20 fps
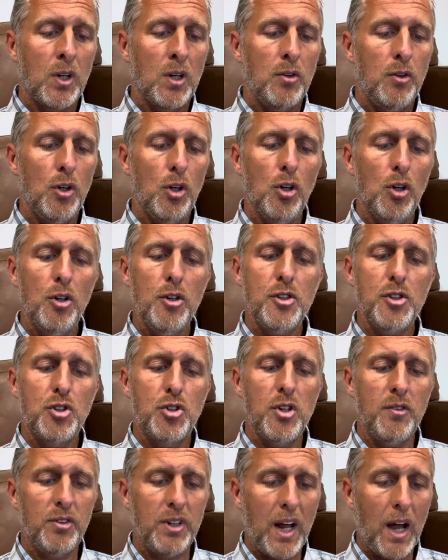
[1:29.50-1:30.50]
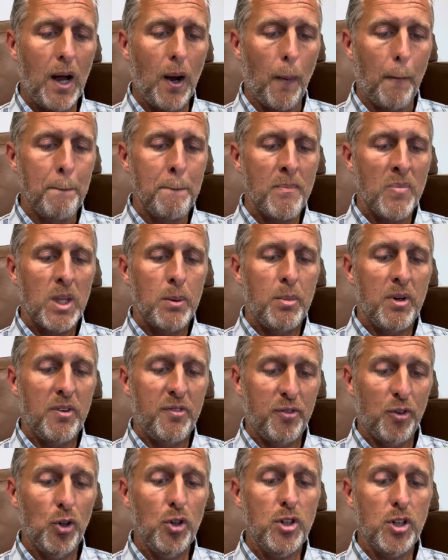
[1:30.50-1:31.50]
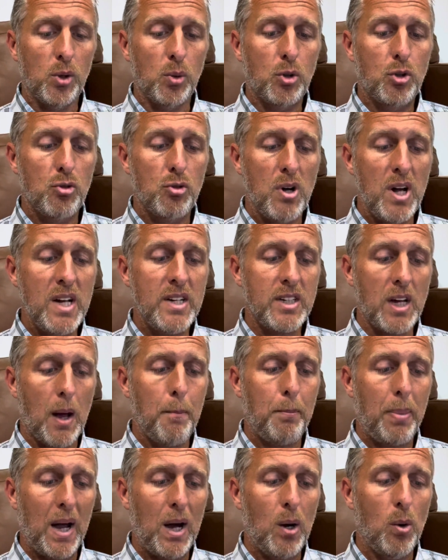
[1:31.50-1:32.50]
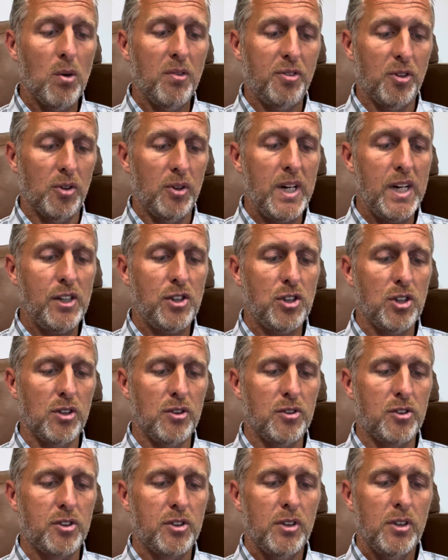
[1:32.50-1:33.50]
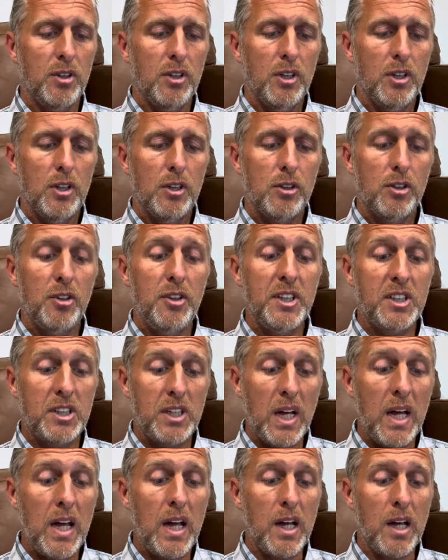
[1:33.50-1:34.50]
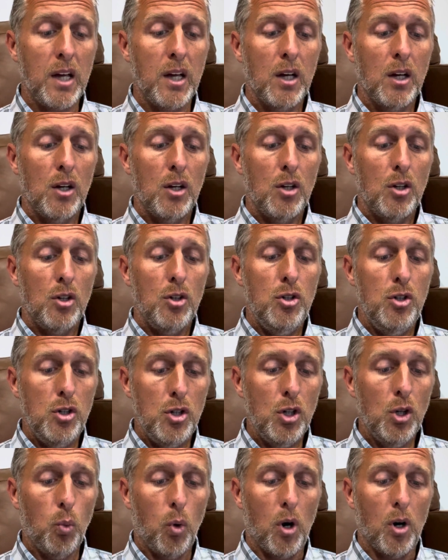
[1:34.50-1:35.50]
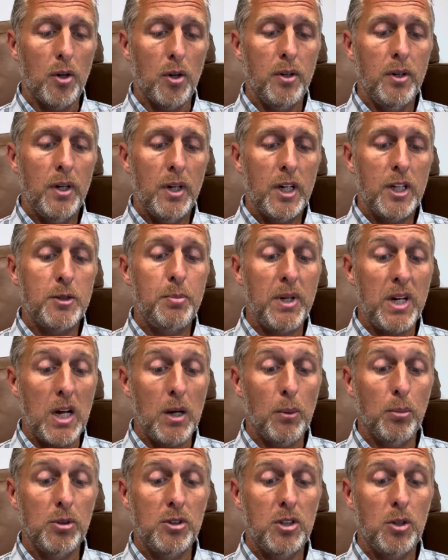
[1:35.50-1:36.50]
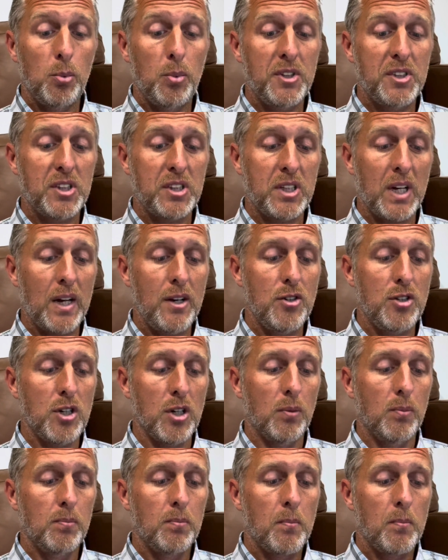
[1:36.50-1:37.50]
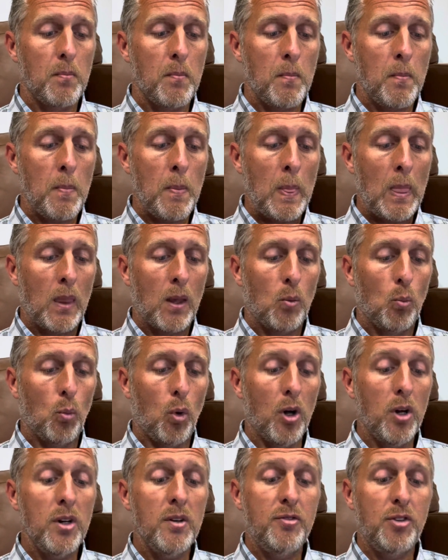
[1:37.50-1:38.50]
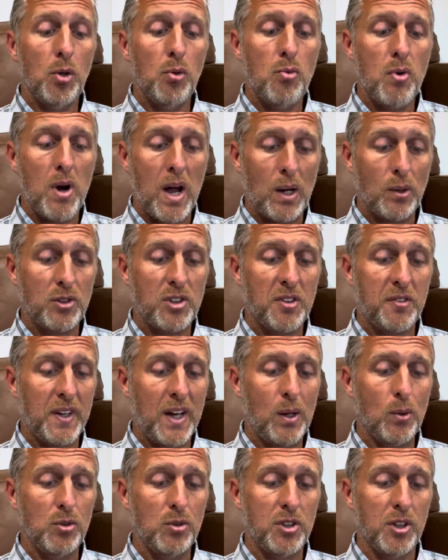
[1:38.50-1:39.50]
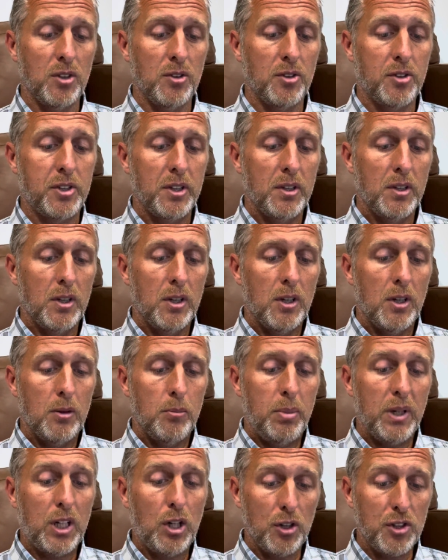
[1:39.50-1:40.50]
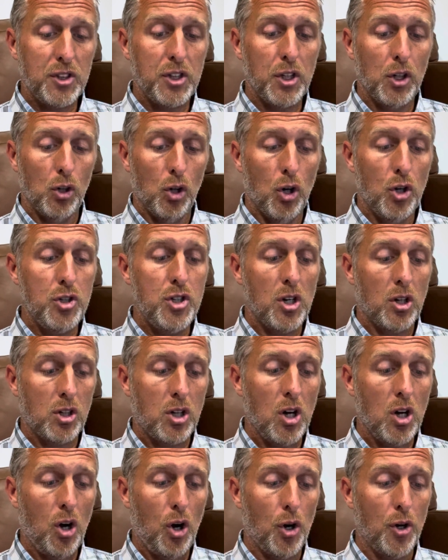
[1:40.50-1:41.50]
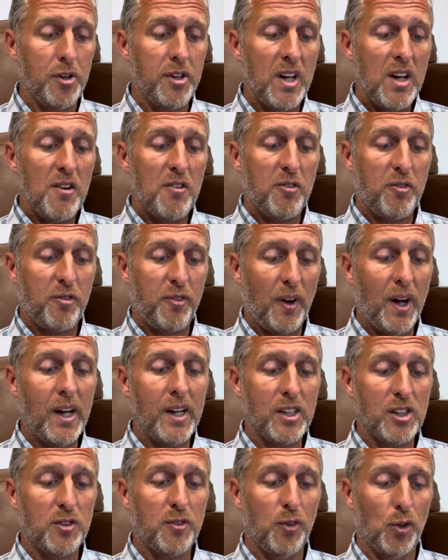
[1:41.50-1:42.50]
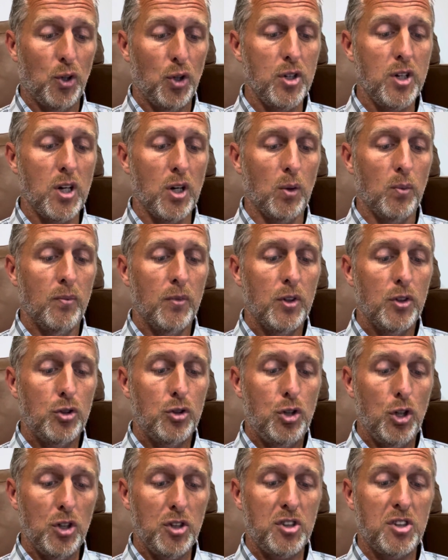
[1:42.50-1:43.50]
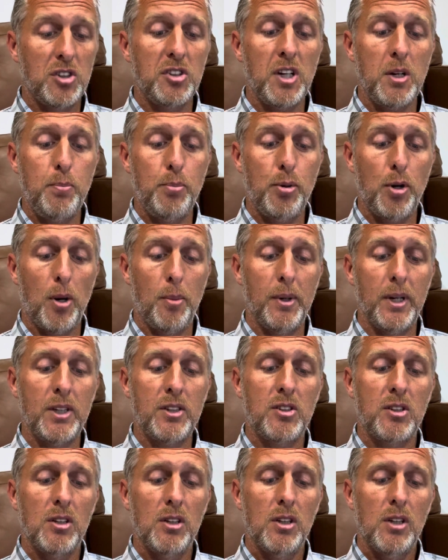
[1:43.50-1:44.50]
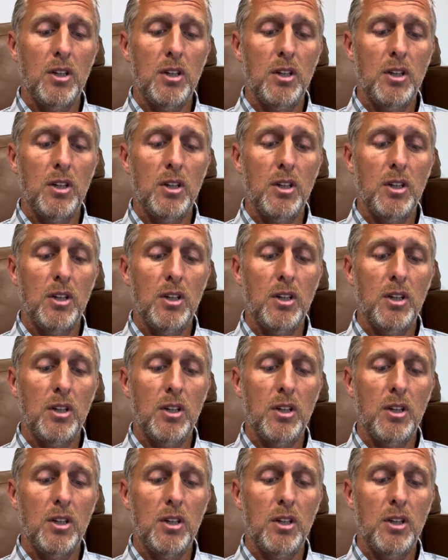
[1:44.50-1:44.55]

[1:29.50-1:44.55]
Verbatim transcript: The Lord has driven out before you great and powerful nations. To this day, no one has been able to withstand you. One of you routs a thousand, because the Lord your God fights for you, just as he promised.